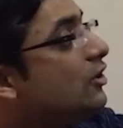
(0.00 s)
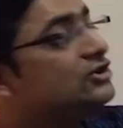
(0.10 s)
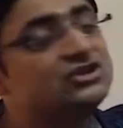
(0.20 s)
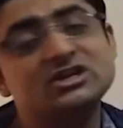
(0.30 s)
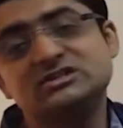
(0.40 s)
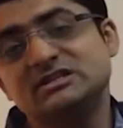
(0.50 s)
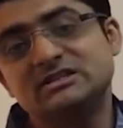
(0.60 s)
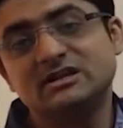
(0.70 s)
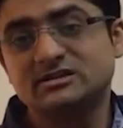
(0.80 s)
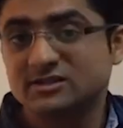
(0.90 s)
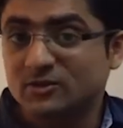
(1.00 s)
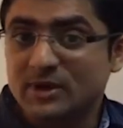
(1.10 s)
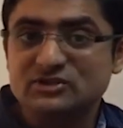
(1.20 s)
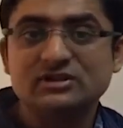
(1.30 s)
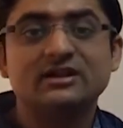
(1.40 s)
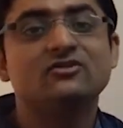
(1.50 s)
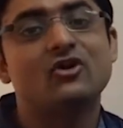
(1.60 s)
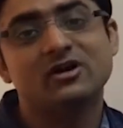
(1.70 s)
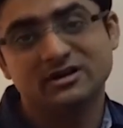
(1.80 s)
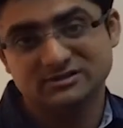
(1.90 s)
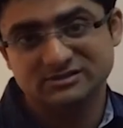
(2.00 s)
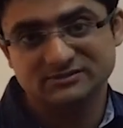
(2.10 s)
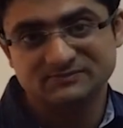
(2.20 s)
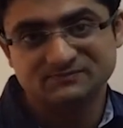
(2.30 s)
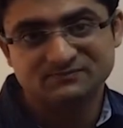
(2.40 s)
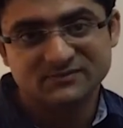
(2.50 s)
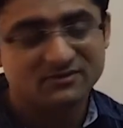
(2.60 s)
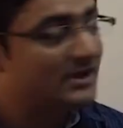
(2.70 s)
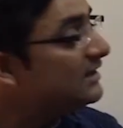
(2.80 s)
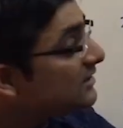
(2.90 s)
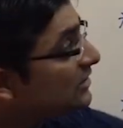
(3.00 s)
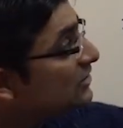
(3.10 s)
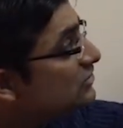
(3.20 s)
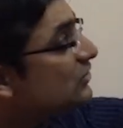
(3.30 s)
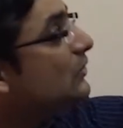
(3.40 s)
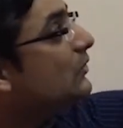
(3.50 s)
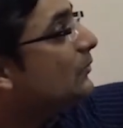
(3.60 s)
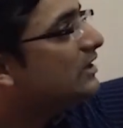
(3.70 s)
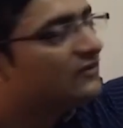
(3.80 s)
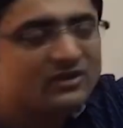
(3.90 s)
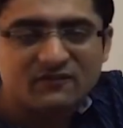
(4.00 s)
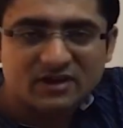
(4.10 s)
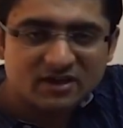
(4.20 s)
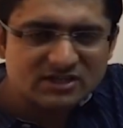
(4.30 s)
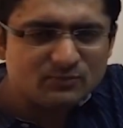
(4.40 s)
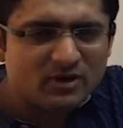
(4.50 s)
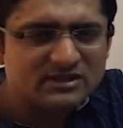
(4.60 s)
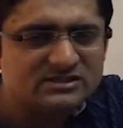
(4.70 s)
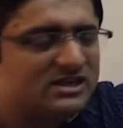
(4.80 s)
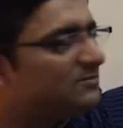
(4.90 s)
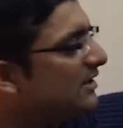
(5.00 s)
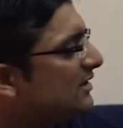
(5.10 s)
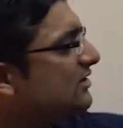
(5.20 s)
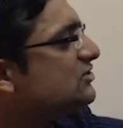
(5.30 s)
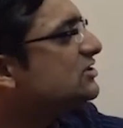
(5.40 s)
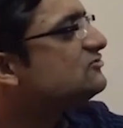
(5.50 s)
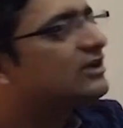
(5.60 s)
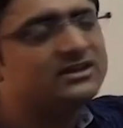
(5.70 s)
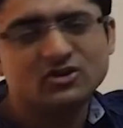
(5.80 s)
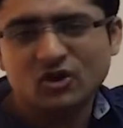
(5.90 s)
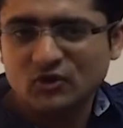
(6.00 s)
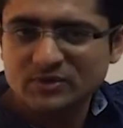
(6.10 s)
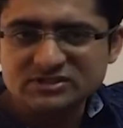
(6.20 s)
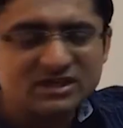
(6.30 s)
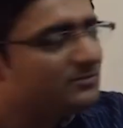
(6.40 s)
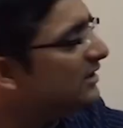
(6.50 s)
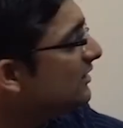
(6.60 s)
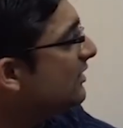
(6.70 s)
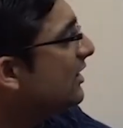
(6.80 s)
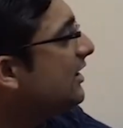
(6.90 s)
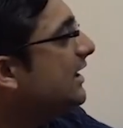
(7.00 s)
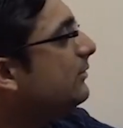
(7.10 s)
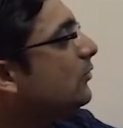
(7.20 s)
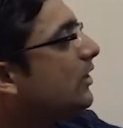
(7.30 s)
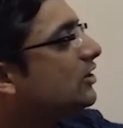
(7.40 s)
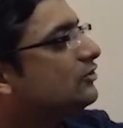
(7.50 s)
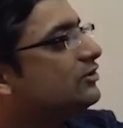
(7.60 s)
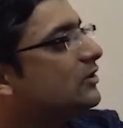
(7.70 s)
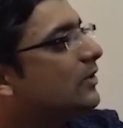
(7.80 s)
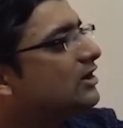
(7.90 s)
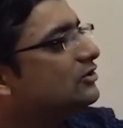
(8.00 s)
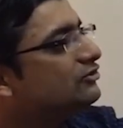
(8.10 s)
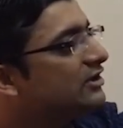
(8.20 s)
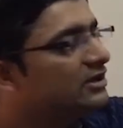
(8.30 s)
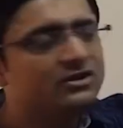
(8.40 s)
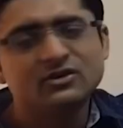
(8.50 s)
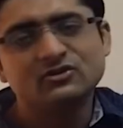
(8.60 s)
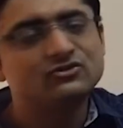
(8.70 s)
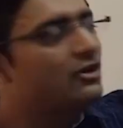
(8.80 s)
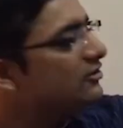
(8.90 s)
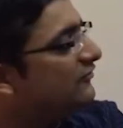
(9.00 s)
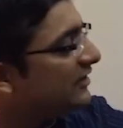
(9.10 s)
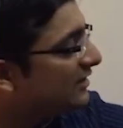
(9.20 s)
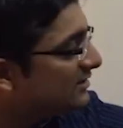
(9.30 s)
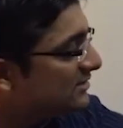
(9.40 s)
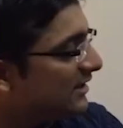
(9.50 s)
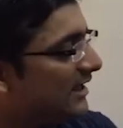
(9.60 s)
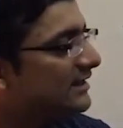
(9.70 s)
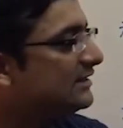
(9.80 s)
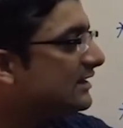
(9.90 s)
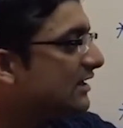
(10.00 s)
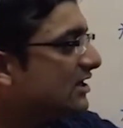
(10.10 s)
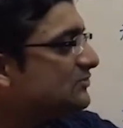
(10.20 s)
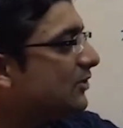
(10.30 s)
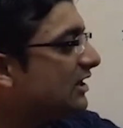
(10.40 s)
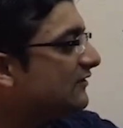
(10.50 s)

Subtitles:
change these letters, otherwise you'll get a wrong answer. Right? So whenever you have a correspondence statement, just write the congruence statement, label 1 to 3, 1 to 3, draw your figures and get the corresponding